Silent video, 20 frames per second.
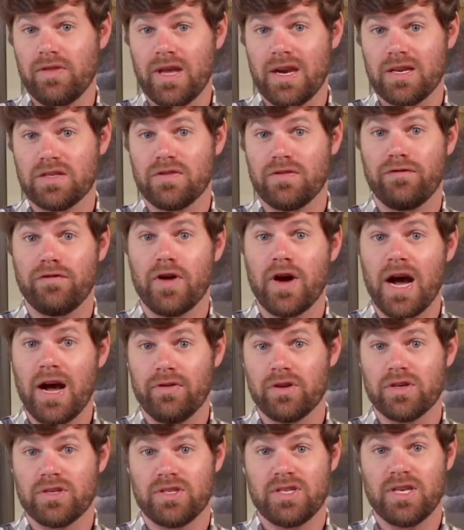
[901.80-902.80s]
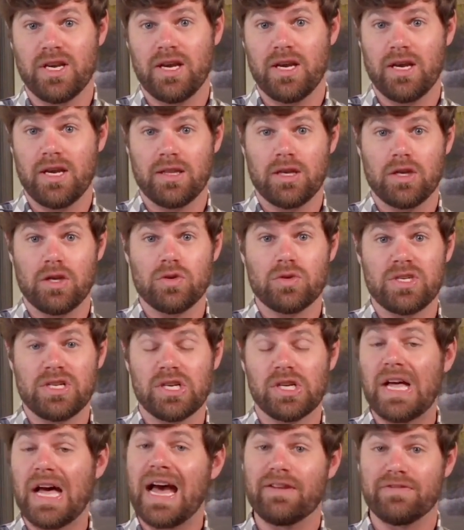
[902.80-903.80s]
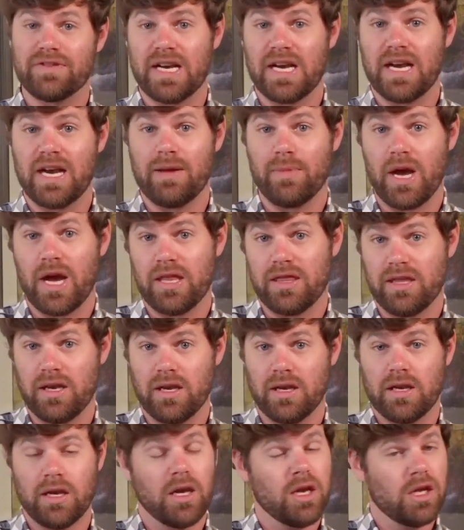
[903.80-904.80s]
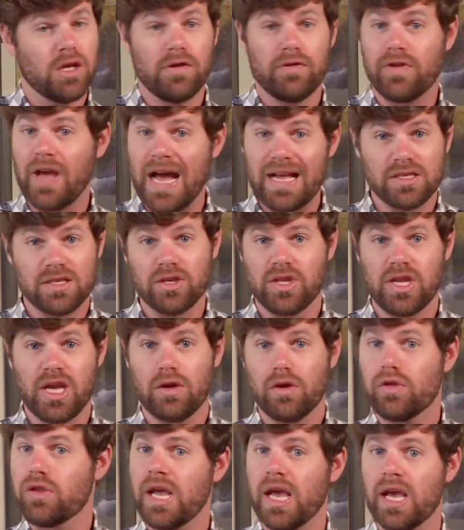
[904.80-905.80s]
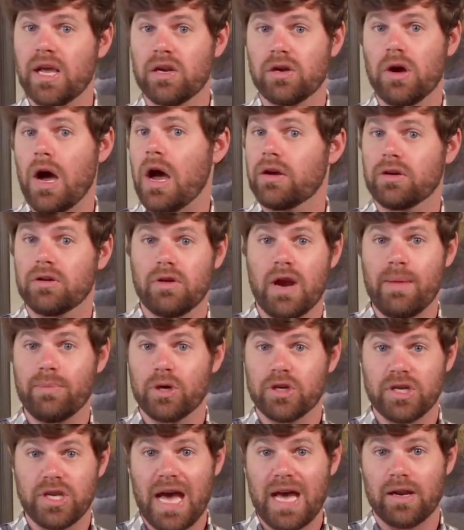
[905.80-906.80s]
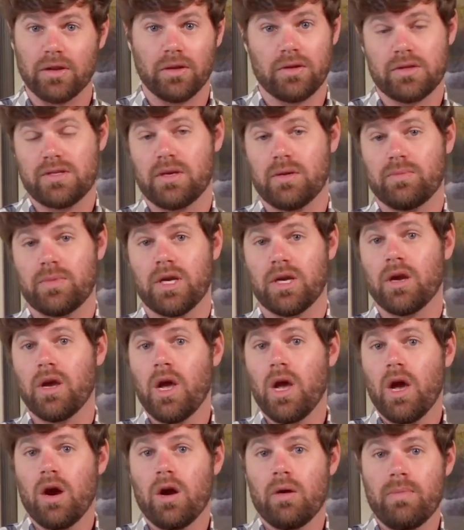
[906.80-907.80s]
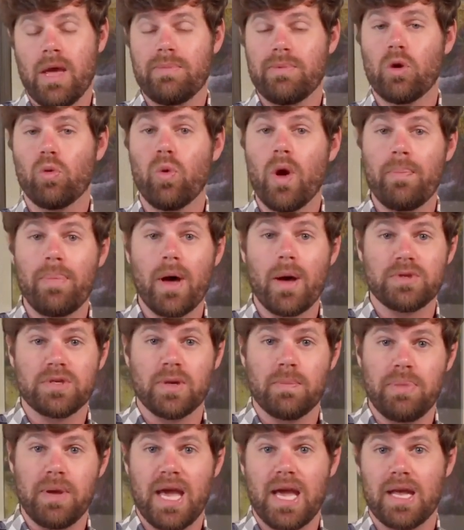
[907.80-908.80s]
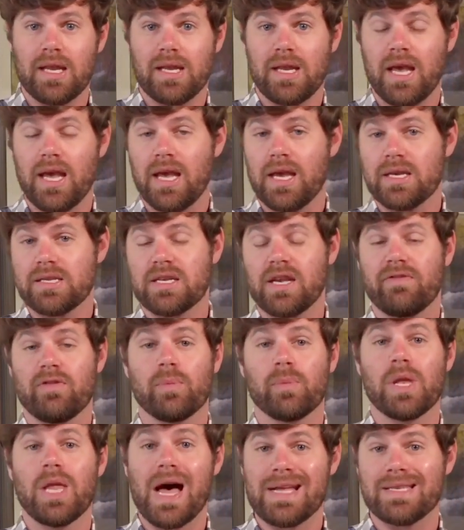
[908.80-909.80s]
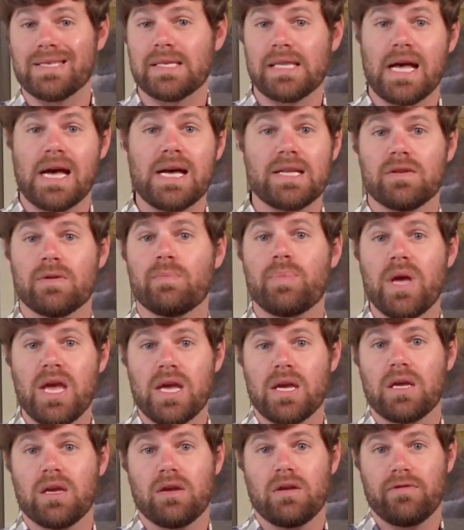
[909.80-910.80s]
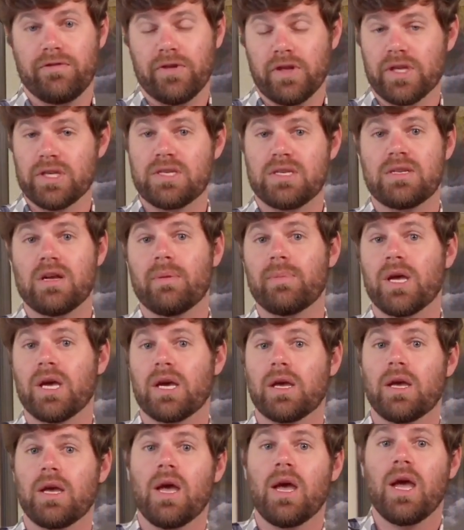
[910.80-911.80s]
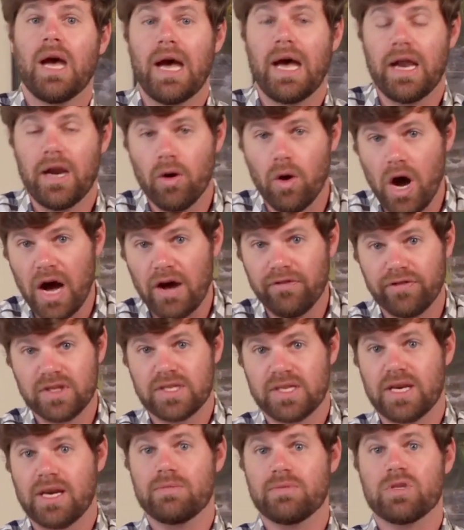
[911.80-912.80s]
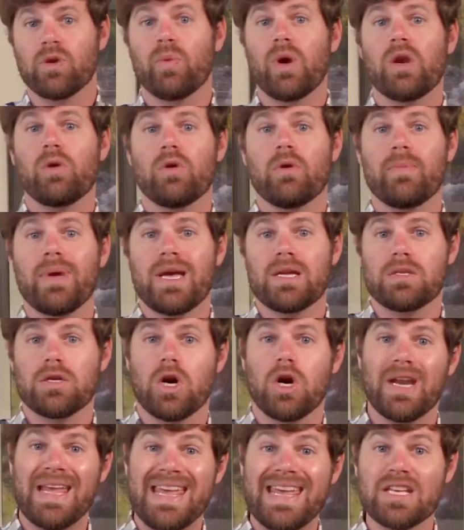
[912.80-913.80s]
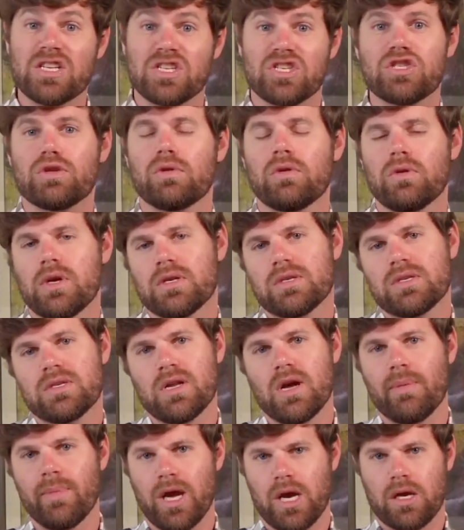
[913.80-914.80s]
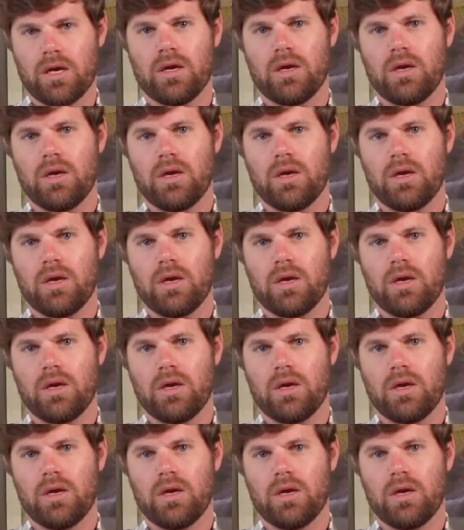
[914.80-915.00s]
that it's Father's Day, then you still have time, I think. You've got until the end of the day to go out and grab your dad a little something. Or maybe whip up some pancakes, give him lots and lots of bacon, fill his stomach. I know oftentimes the way to a man's heart is through his stomach,